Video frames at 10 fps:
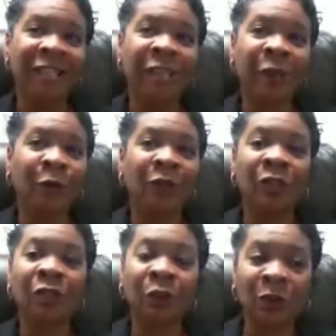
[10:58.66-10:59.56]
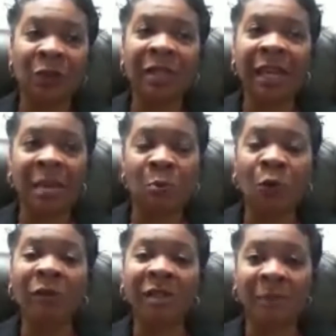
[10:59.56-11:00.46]
So the students are taking
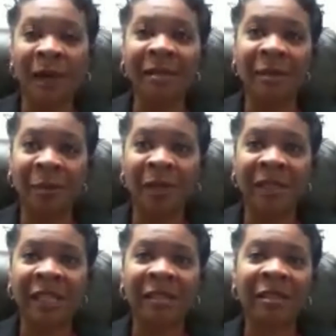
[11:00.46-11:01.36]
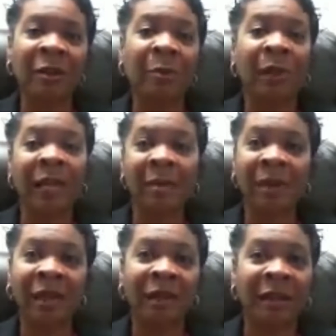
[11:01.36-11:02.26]
more responsibility. Instead of
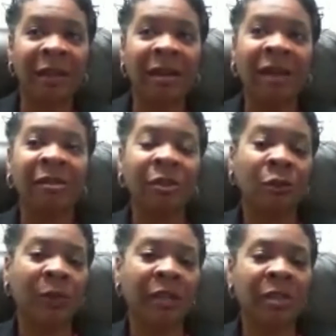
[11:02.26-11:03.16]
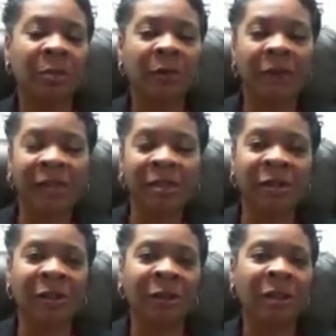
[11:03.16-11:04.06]
blaming a situation, a
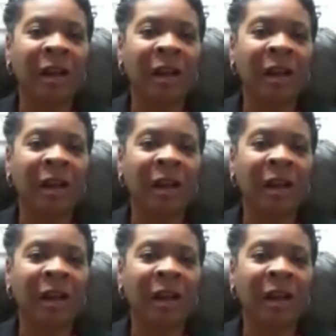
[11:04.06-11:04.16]
professor,